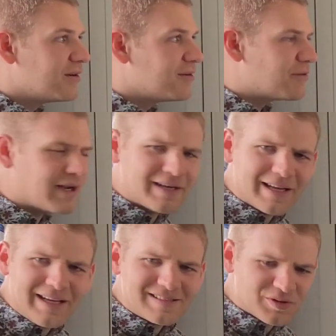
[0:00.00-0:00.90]
Right?
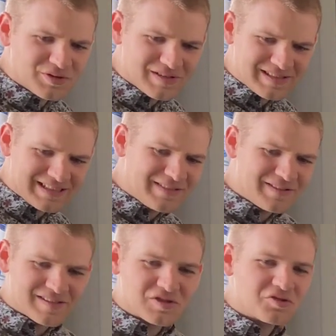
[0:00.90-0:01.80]
So it just gives
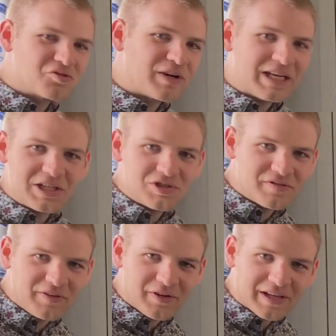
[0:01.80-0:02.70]
this strange
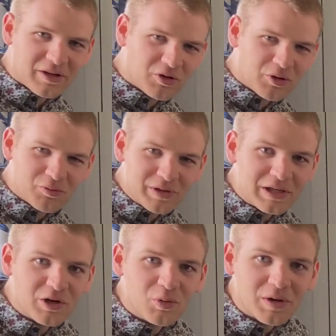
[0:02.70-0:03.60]
feeling. You don't really
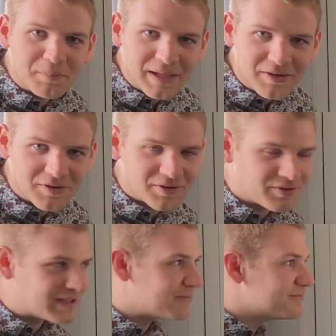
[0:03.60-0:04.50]
know what meter
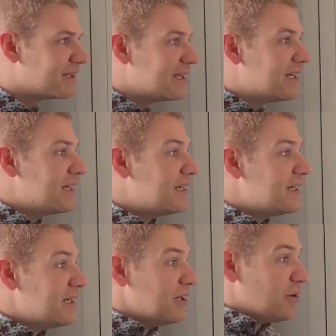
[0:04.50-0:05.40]
you're in.
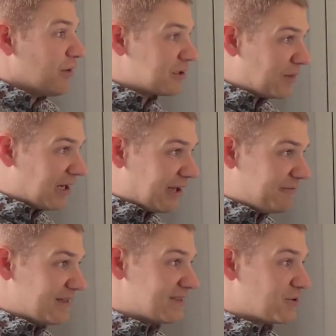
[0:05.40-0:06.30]

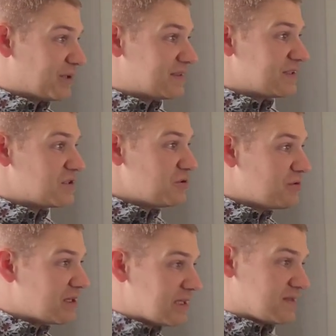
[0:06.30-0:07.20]
Rachmaninoff is going to do
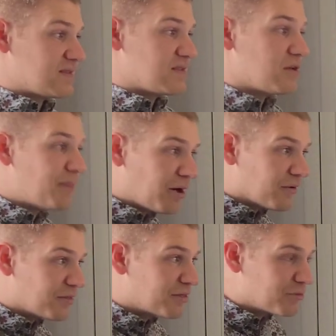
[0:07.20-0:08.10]
this
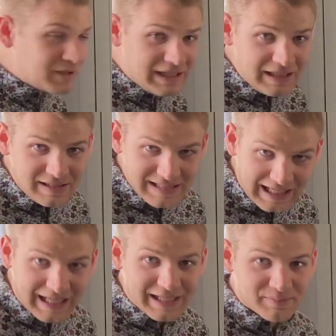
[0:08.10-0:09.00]
about 3
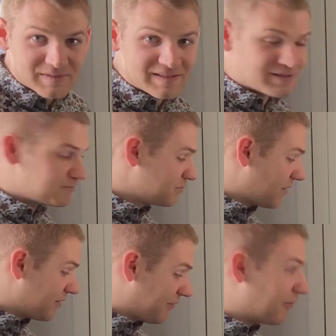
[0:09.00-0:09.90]
times.
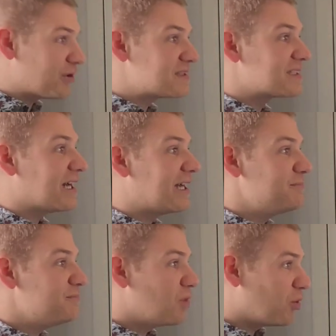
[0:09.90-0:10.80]
The first
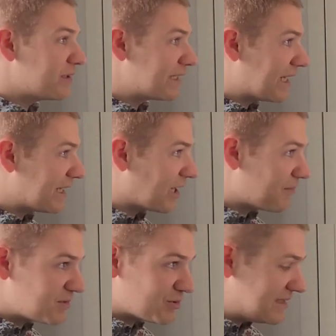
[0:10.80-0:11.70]
time, only getting
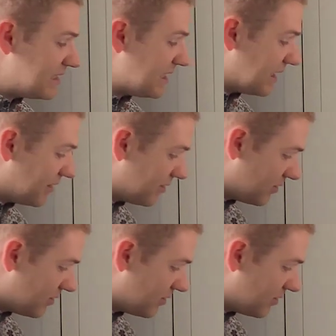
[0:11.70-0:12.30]
up to a D.